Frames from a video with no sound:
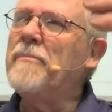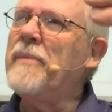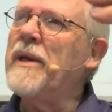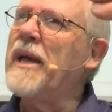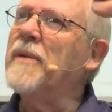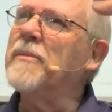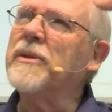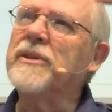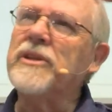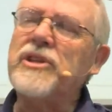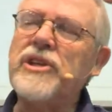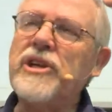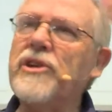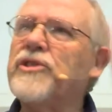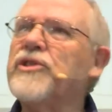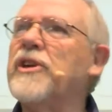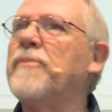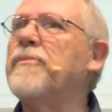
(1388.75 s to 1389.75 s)
be able to
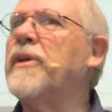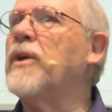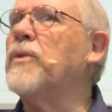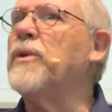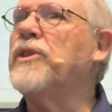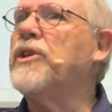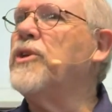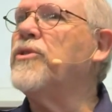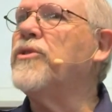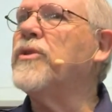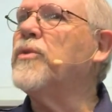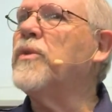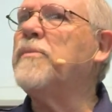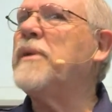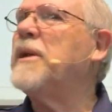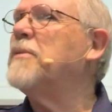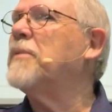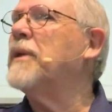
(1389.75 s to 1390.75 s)
share something with you that
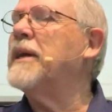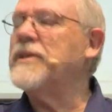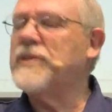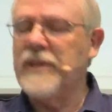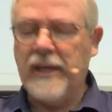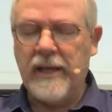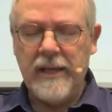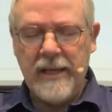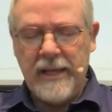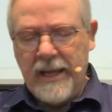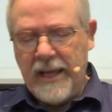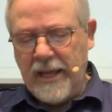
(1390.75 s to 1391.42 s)
would be a blessing,